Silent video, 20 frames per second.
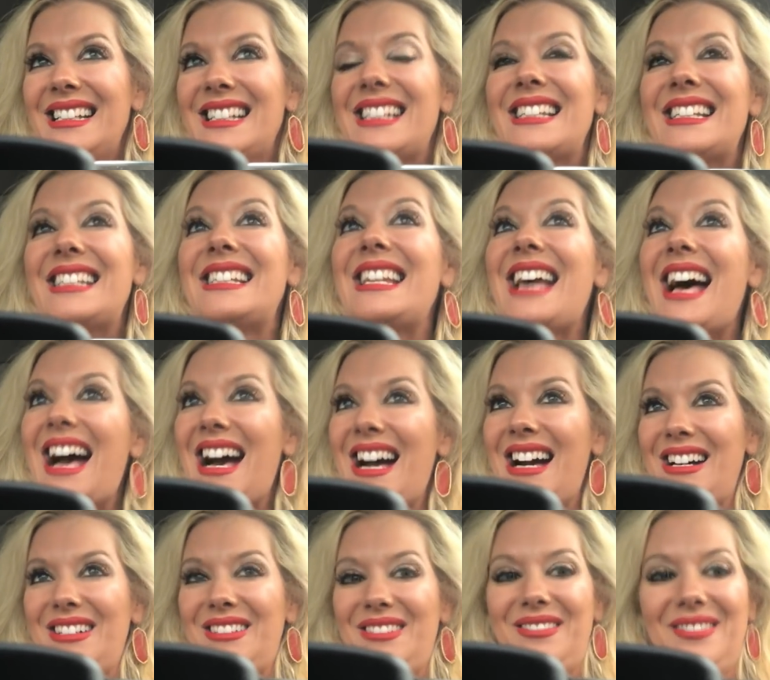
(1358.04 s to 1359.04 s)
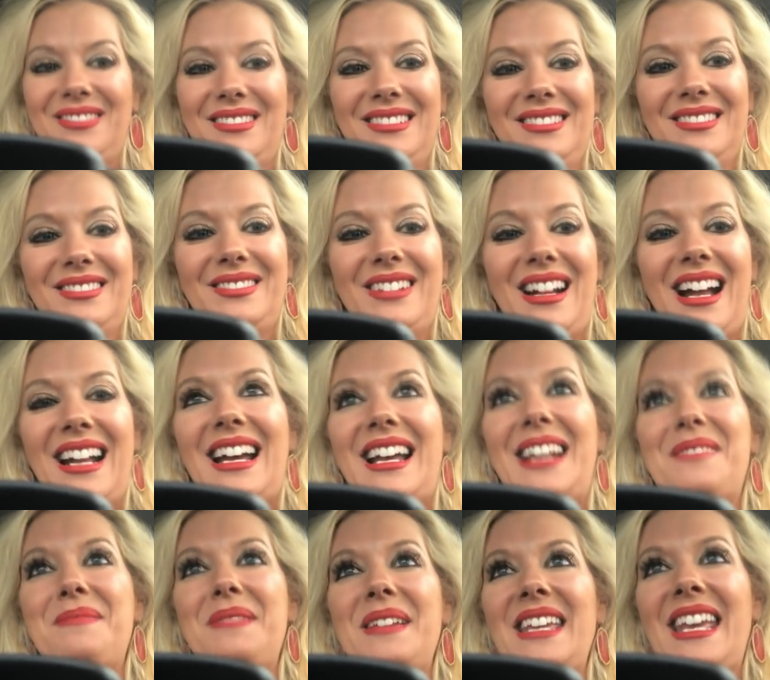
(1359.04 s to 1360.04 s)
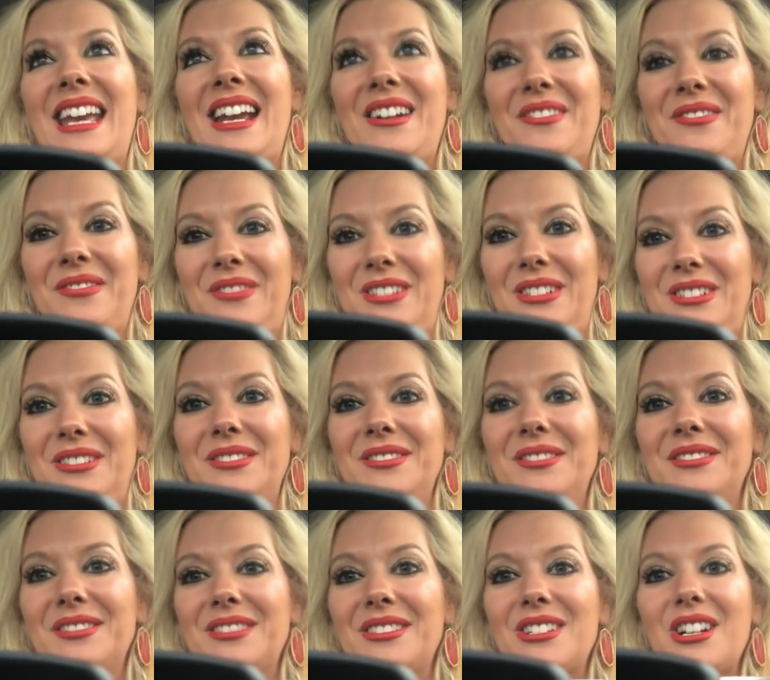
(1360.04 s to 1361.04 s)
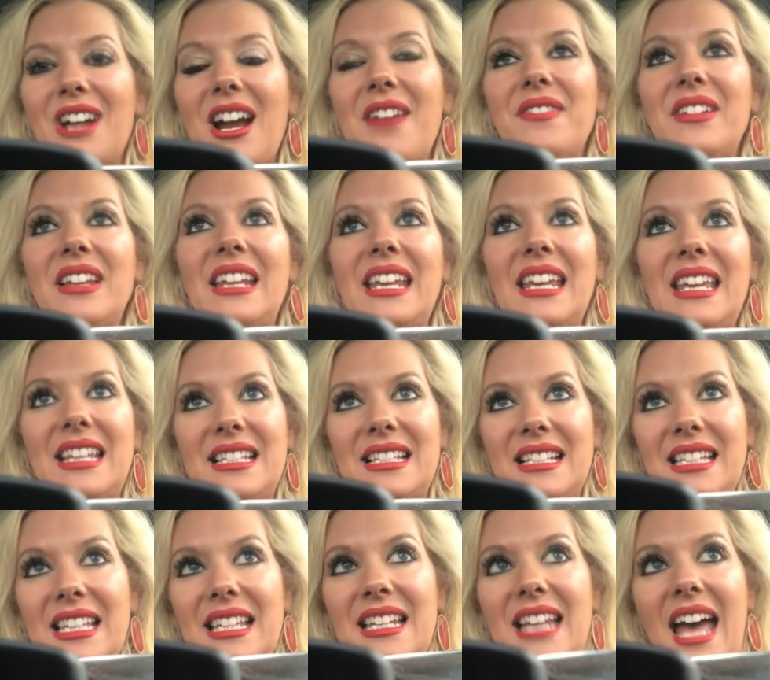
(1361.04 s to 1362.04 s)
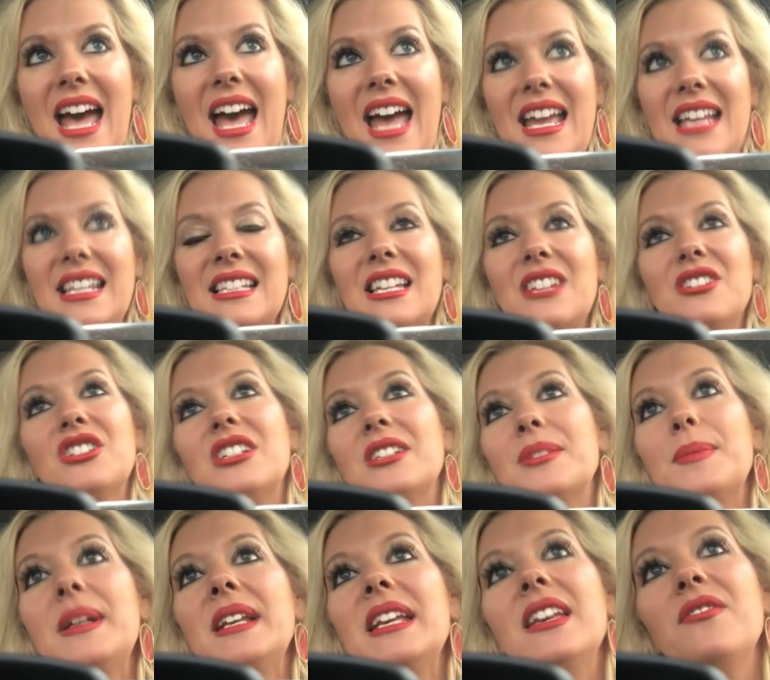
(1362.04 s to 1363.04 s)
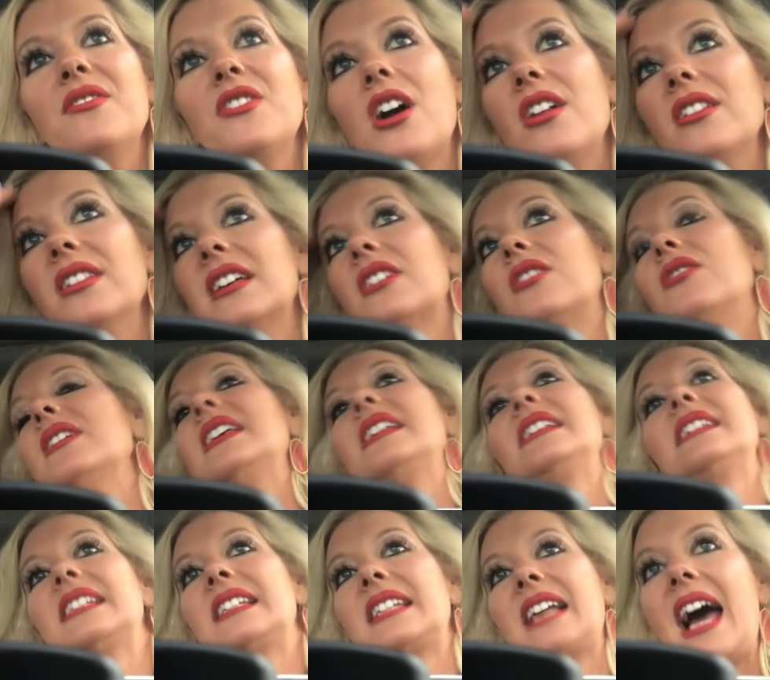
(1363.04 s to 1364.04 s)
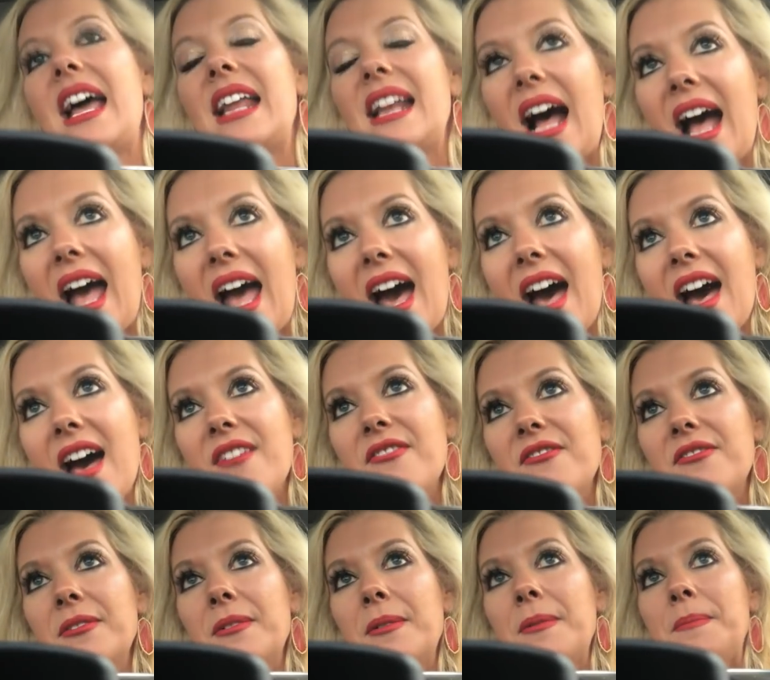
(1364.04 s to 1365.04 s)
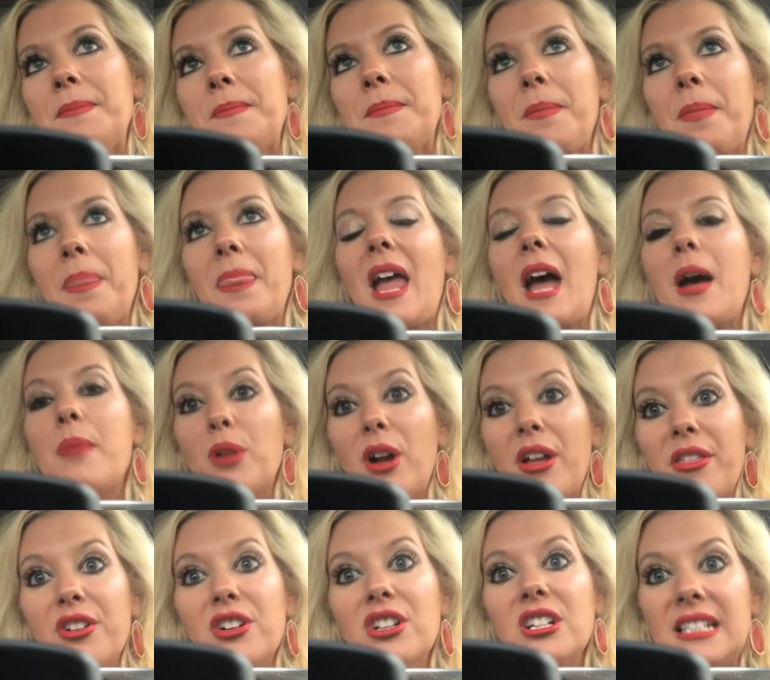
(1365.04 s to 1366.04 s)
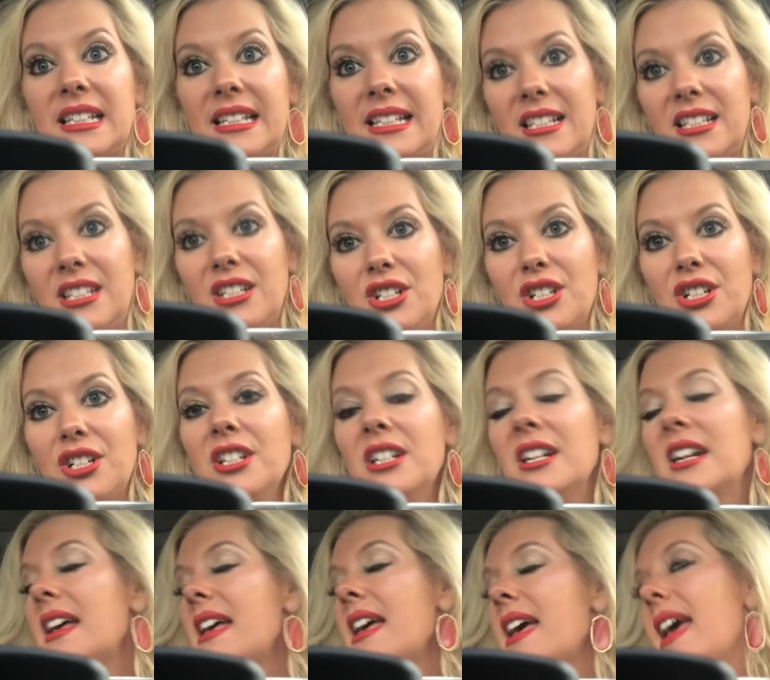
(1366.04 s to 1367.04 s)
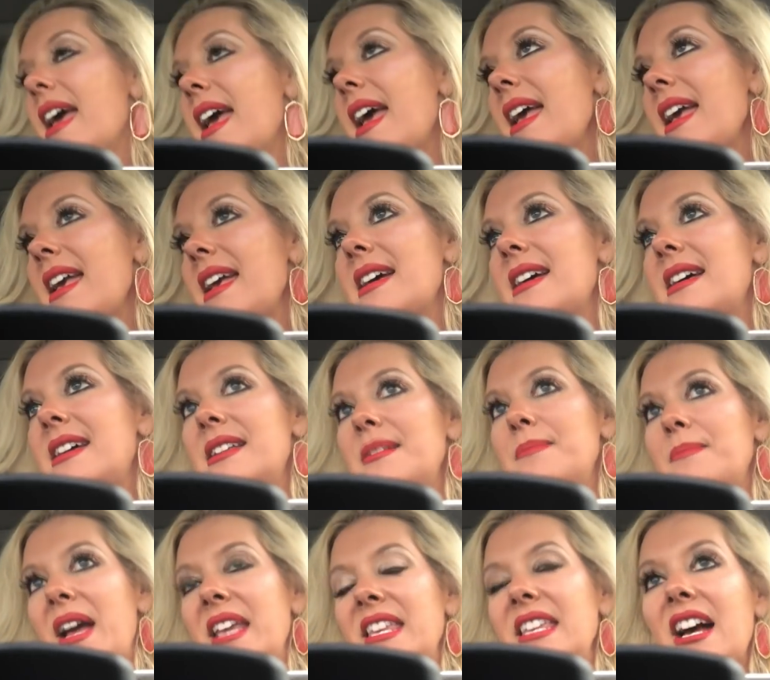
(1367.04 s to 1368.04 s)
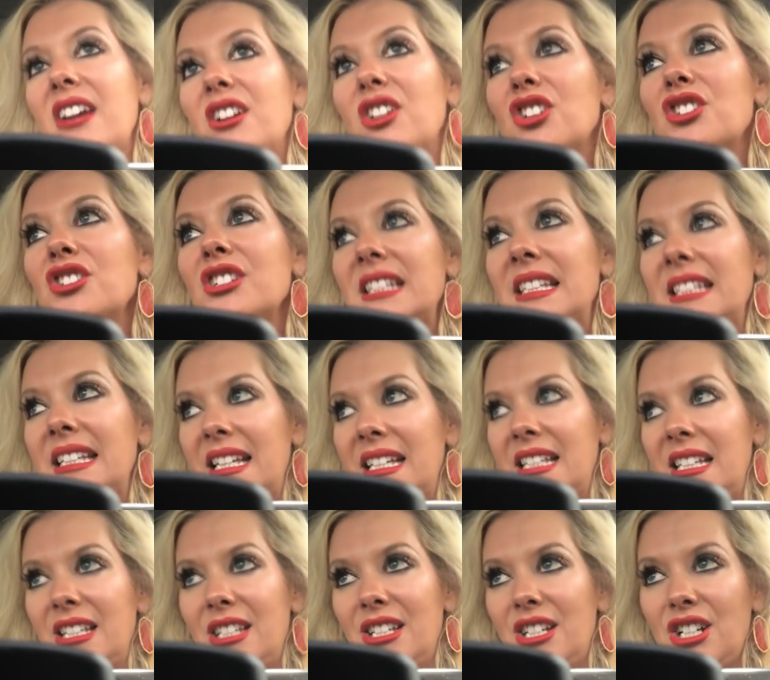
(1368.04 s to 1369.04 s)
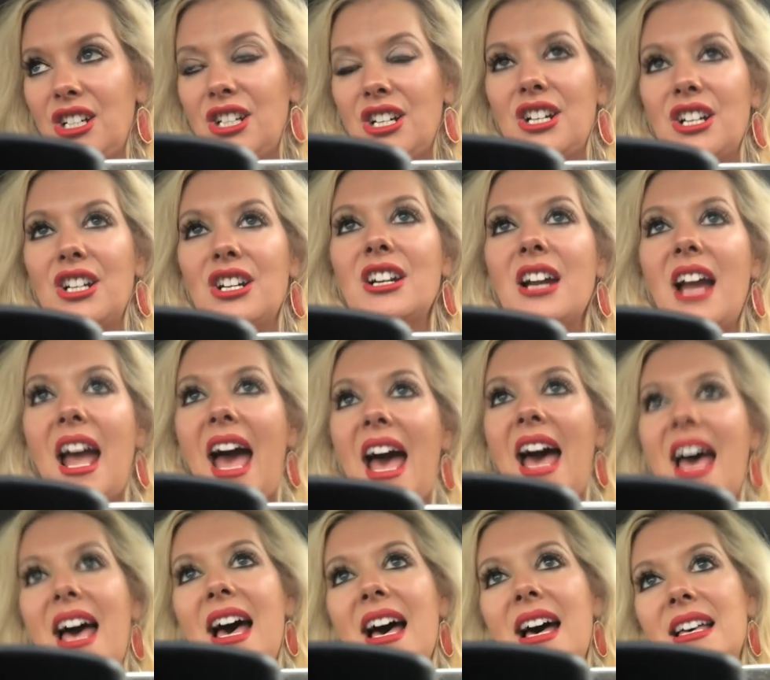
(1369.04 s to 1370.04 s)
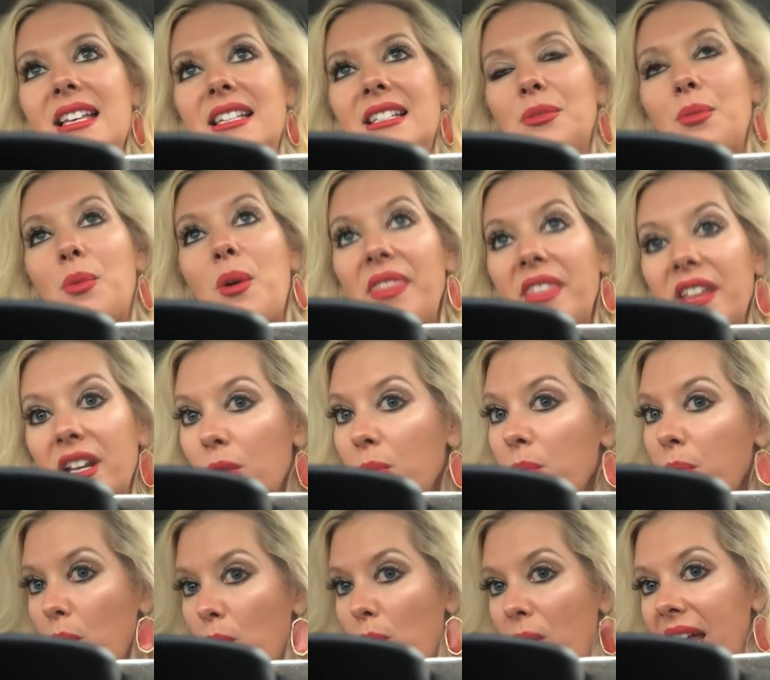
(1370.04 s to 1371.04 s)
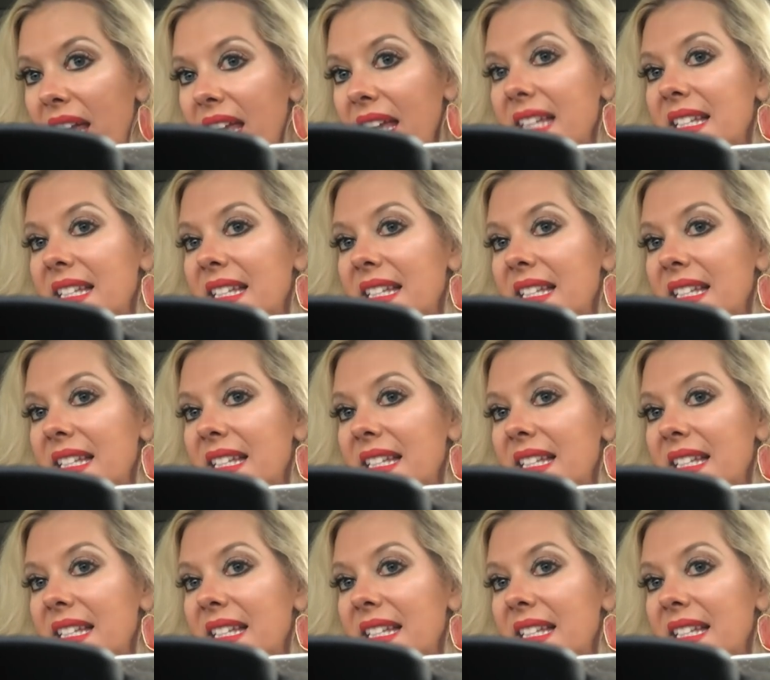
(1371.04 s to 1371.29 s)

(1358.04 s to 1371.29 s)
So I got to be careful driving in today. So just want to give y'all a little insight. I have a brother and a sister, and my younger sister has one little boy.